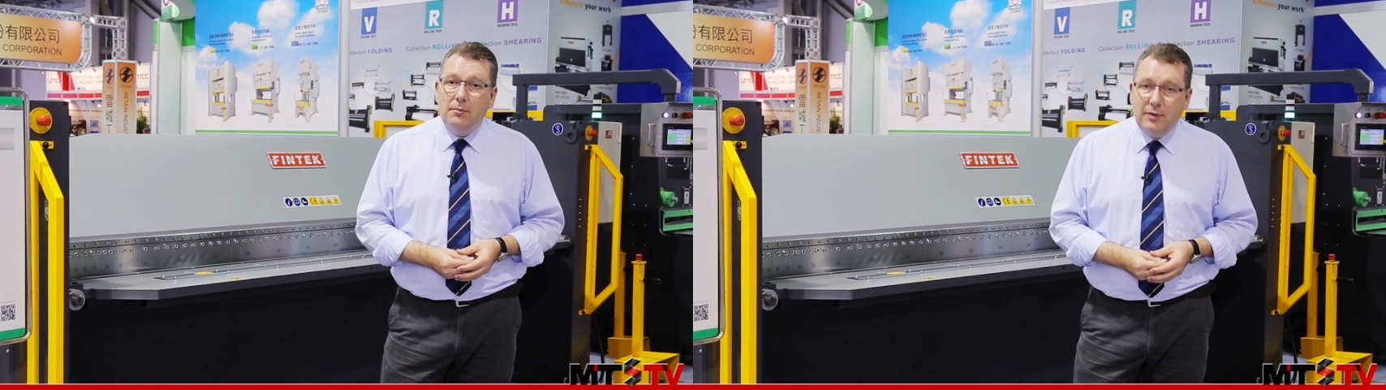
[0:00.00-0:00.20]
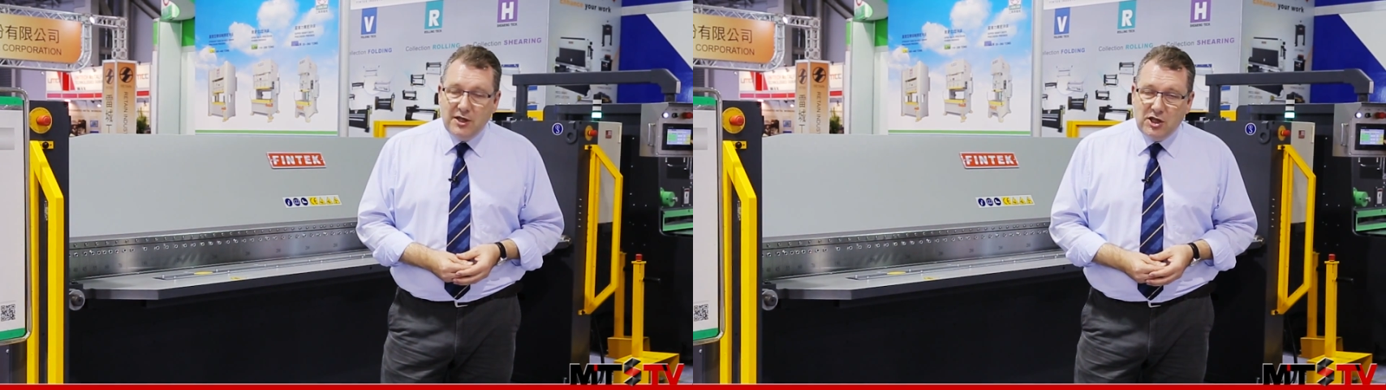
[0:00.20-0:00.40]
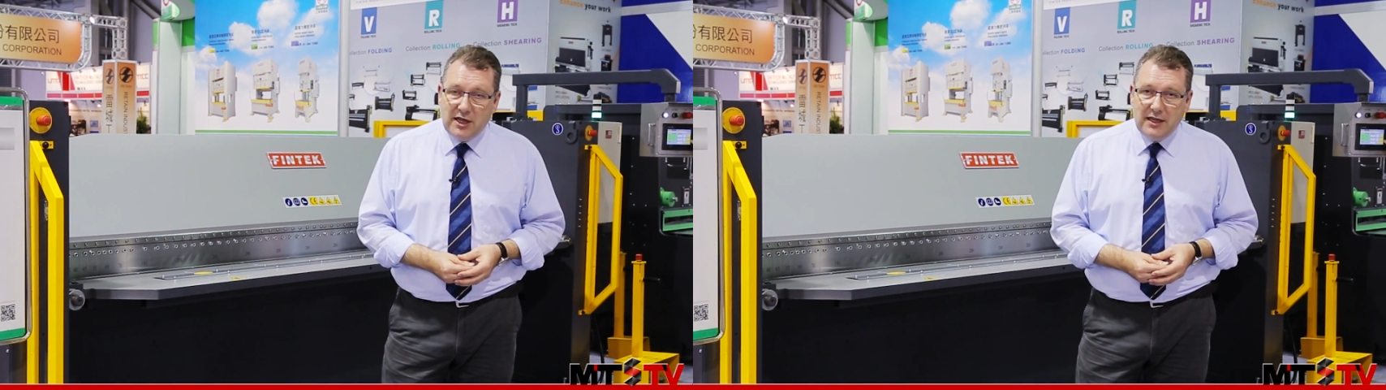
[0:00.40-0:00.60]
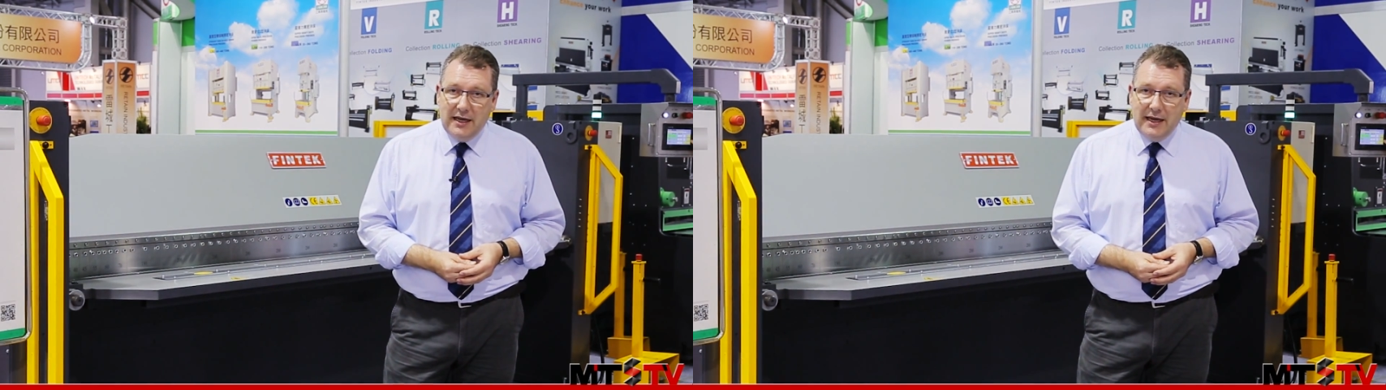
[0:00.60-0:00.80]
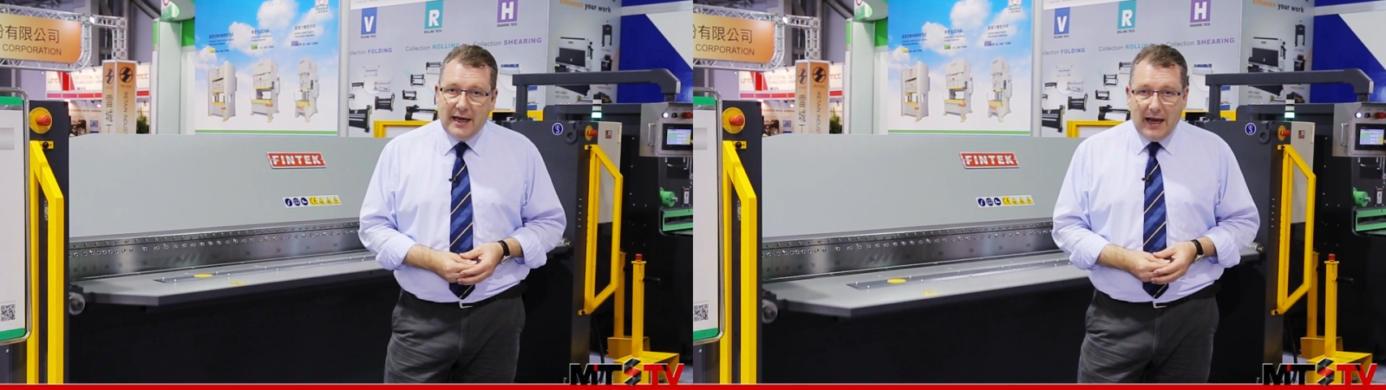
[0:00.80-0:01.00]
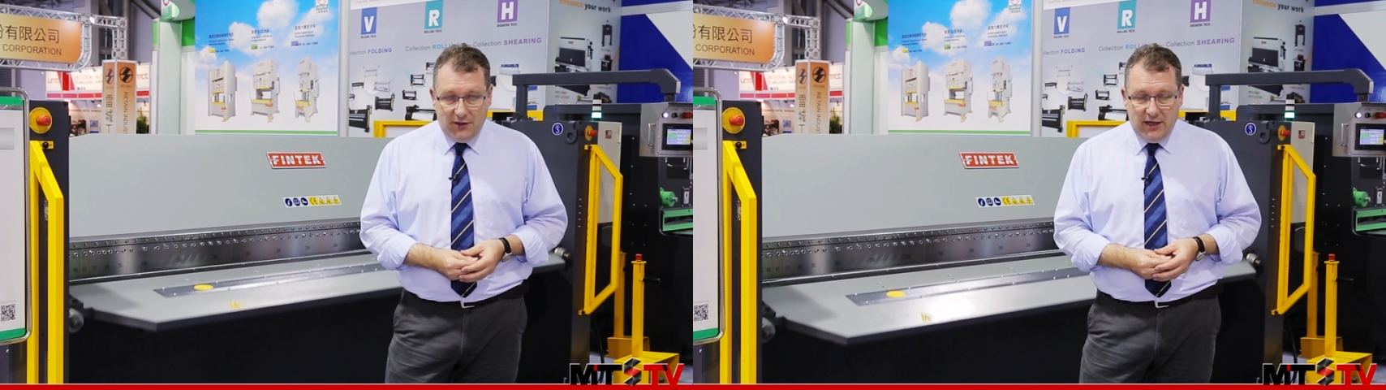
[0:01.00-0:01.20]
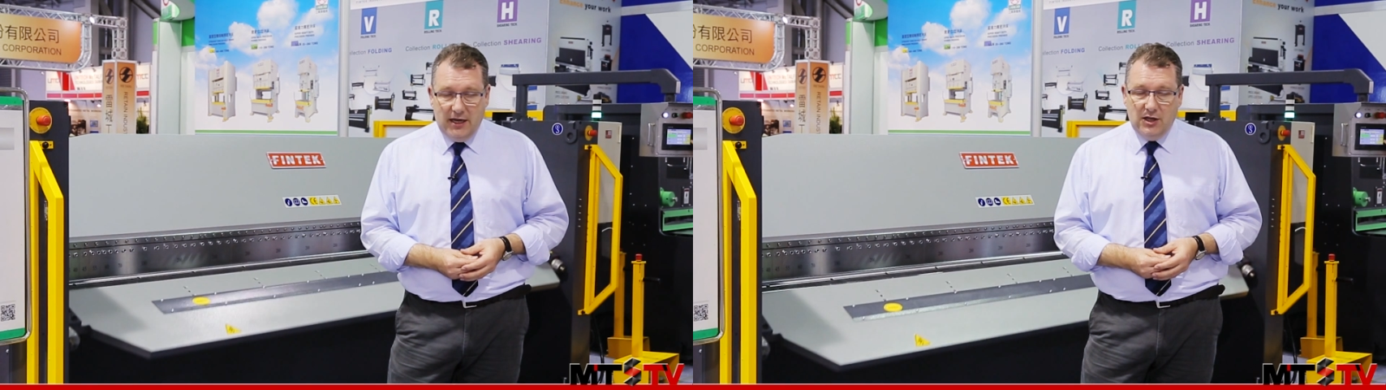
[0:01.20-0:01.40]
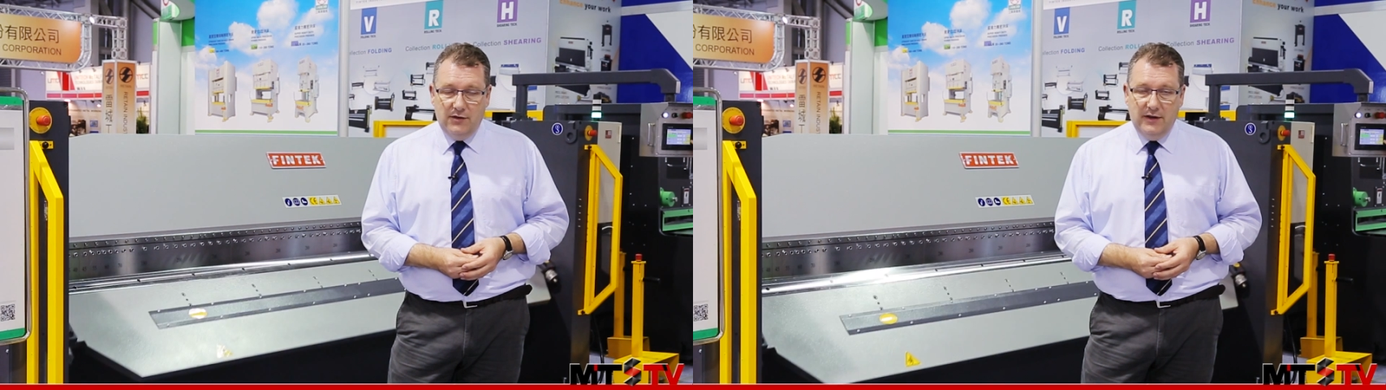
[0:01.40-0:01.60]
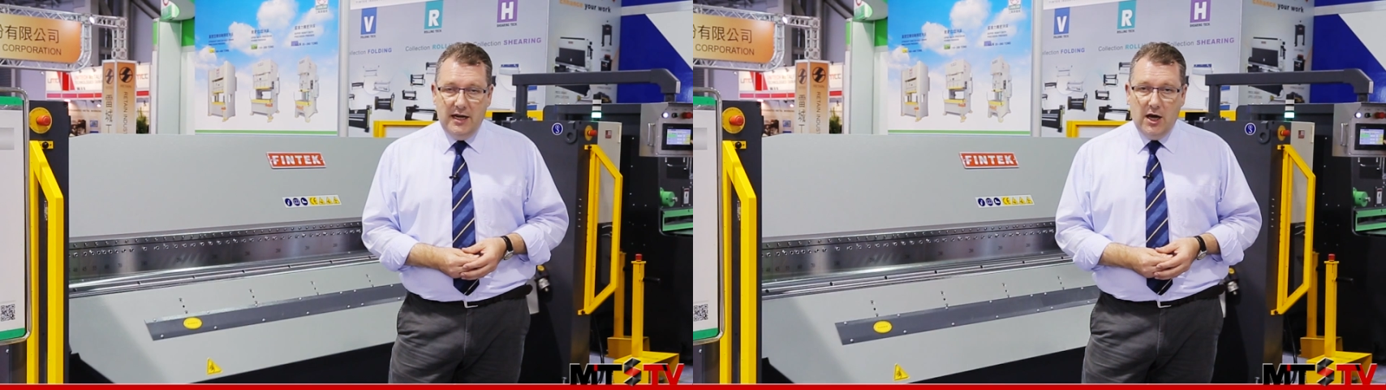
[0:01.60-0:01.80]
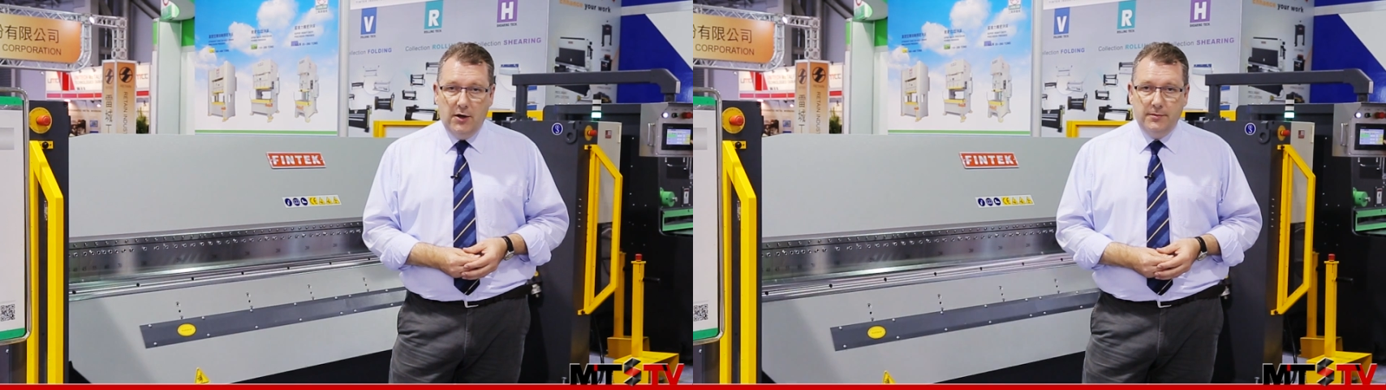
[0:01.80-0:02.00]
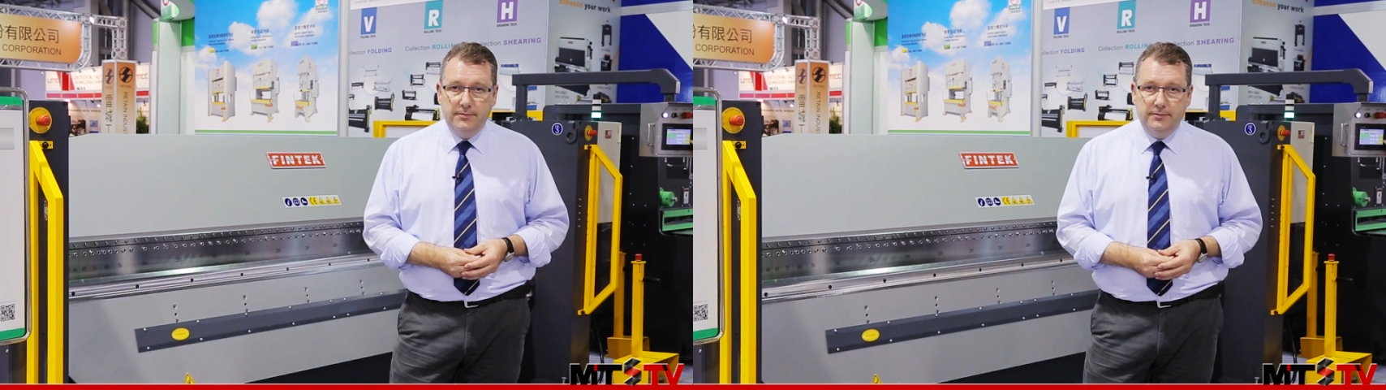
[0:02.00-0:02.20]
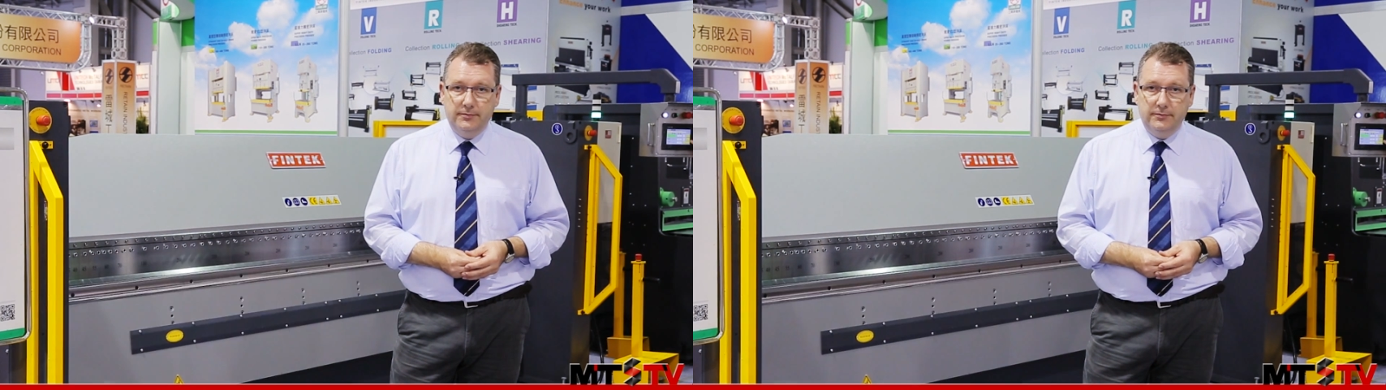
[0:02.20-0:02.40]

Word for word: please check the link at the end of the video.